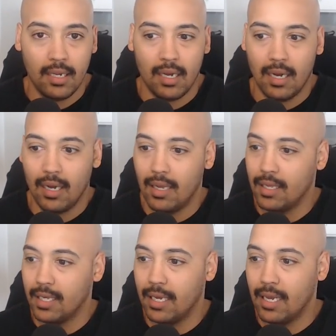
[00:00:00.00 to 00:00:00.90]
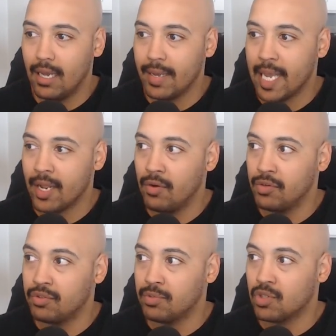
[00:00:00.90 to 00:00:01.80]
Uh, I got to go
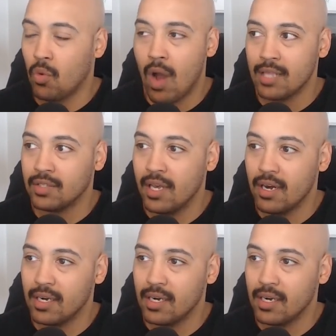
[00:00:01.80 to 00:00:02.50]
do some squats later.